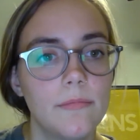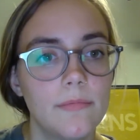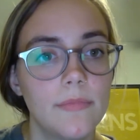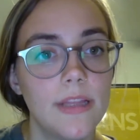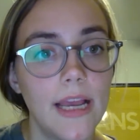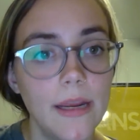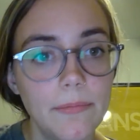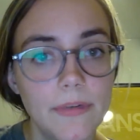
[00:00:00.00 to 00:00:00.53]

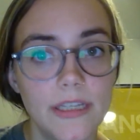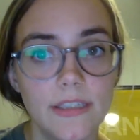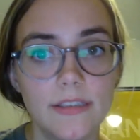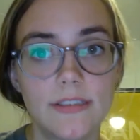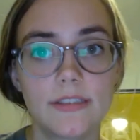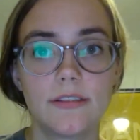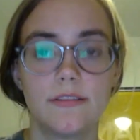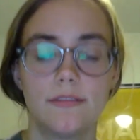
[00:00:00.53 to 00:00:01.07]

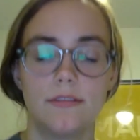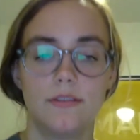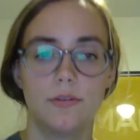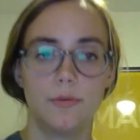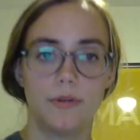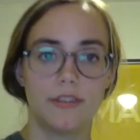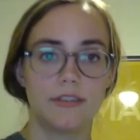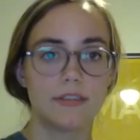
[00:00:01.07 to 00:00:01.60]
Leibniz,
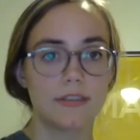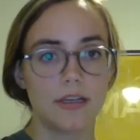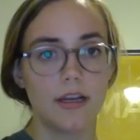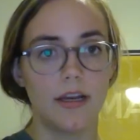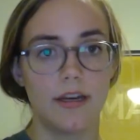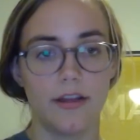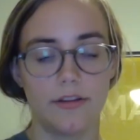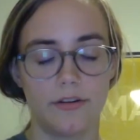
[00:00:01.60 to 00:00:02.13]
who was
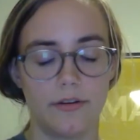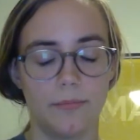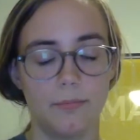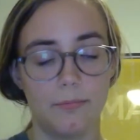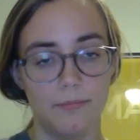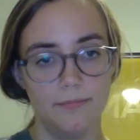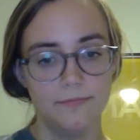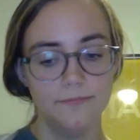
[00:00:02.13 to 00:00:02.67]
another
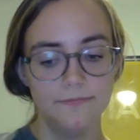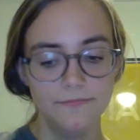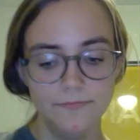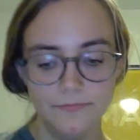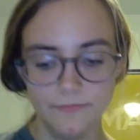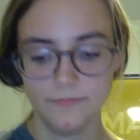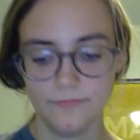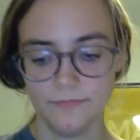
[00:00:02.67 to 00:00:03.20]

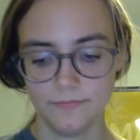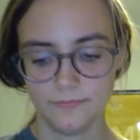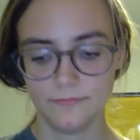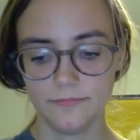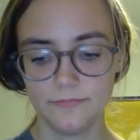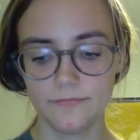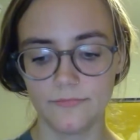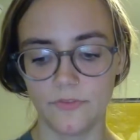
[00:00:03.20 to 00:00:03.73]

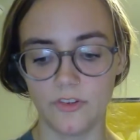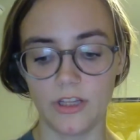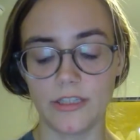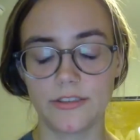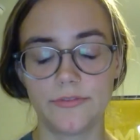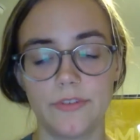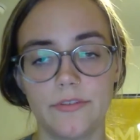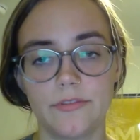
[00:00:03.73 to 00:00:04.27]

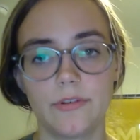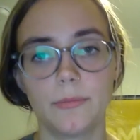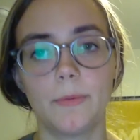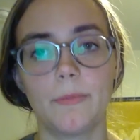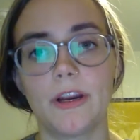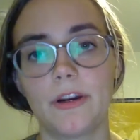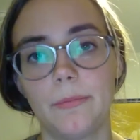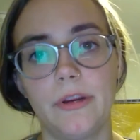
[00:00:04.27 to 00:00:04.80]
philosopher from the
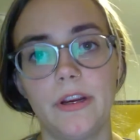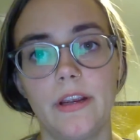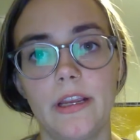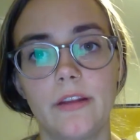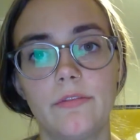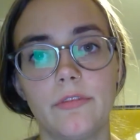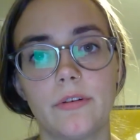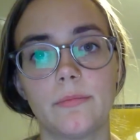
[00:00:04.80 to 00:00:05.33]
modern
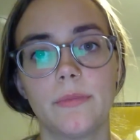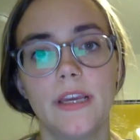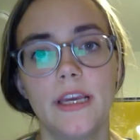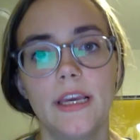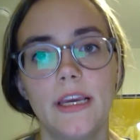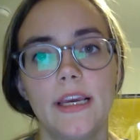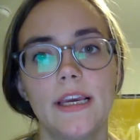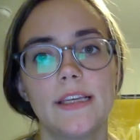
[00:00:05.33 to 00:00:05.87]
period, from
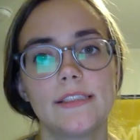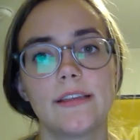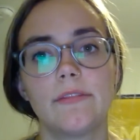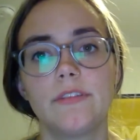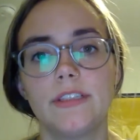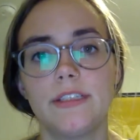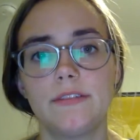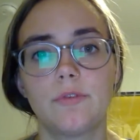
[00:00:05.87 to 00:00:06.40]

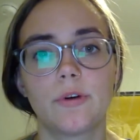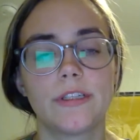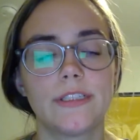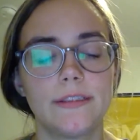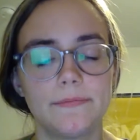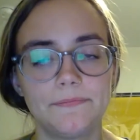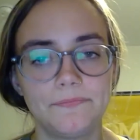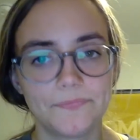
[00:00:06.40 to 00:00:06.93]

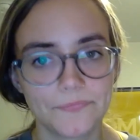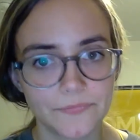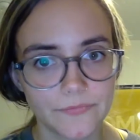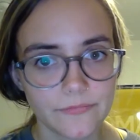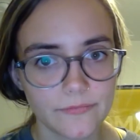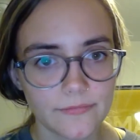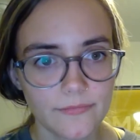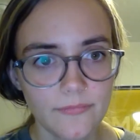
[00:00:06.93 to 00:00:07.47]
1714,
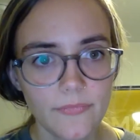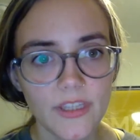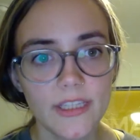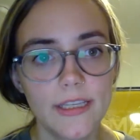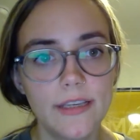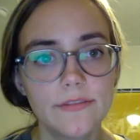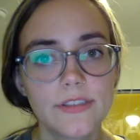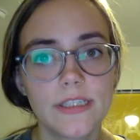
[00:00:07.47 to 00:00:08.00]

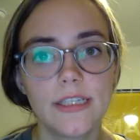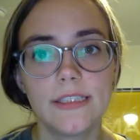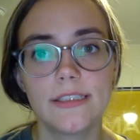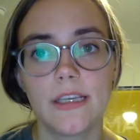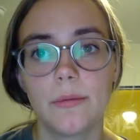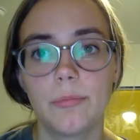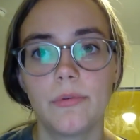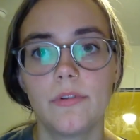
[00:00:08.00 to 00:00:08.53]
gives an
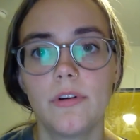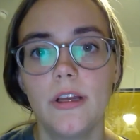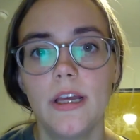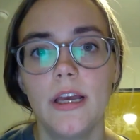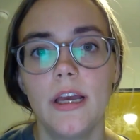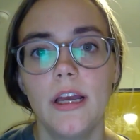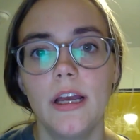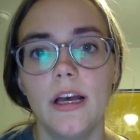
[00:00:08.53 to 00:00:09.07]
example
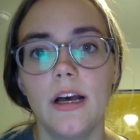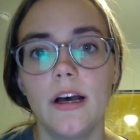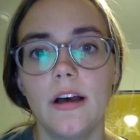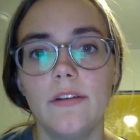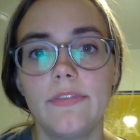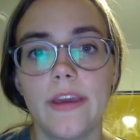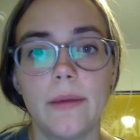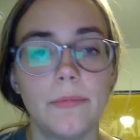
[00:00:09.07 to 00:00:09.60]

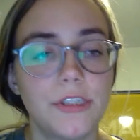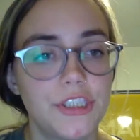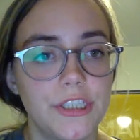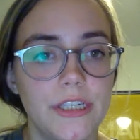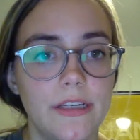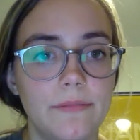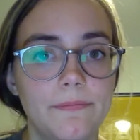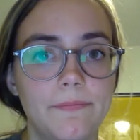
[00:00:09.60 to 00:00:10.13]
of a
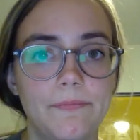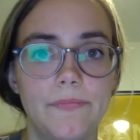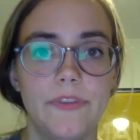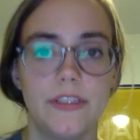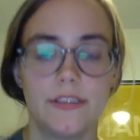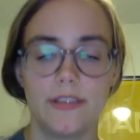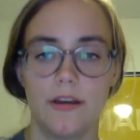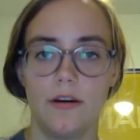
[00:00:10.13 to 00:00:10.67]
machine.
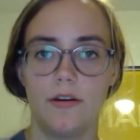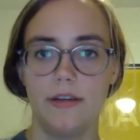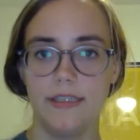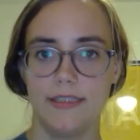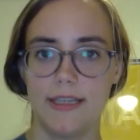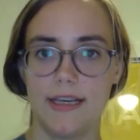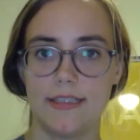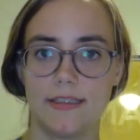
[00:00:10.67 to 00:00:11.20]
So
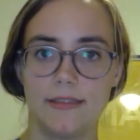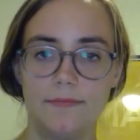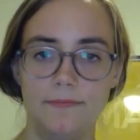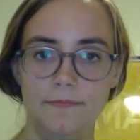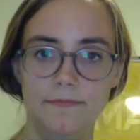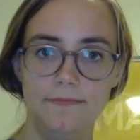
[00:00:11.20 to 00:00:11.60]
he says,